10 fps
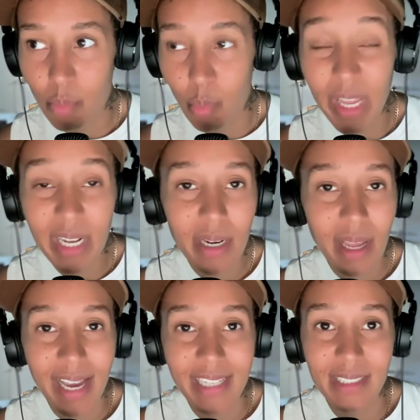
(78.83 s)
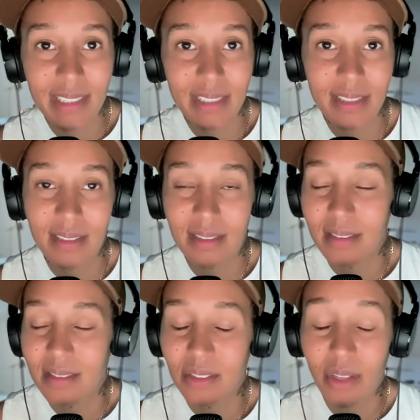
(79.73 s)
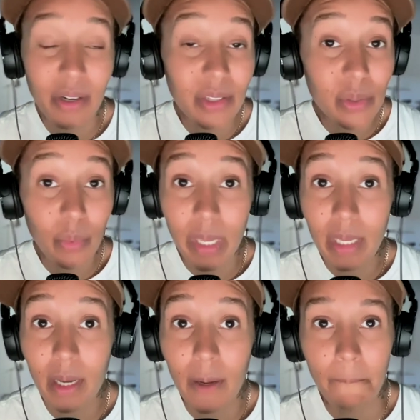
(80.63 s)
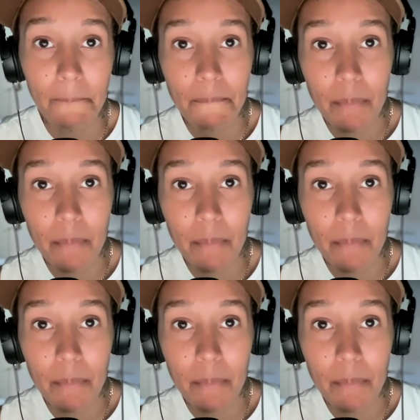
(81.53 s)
when I just started to wake up